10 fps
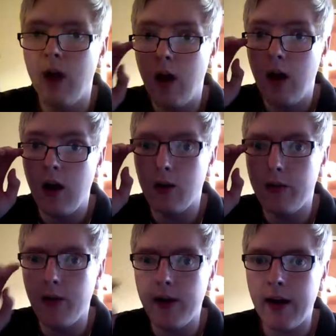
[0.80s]
Hello
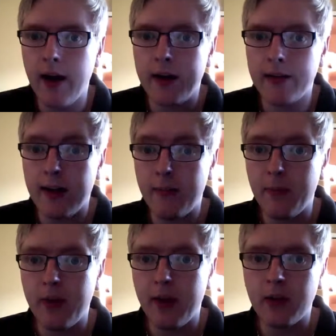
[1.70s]
everyone, and
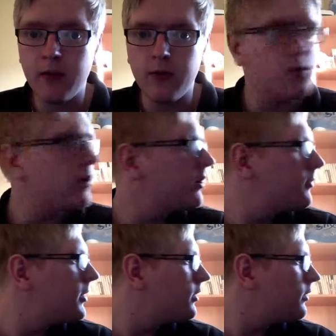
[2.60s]
thank you for joining
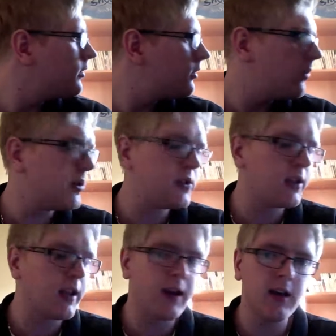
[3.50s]
me once
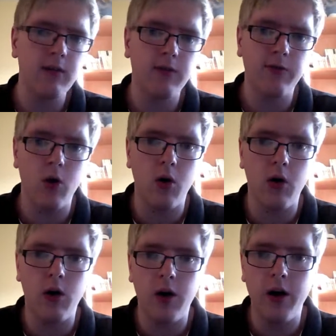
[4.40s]
again
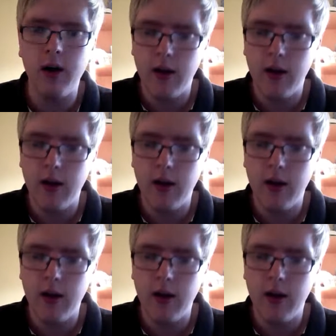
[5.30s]
for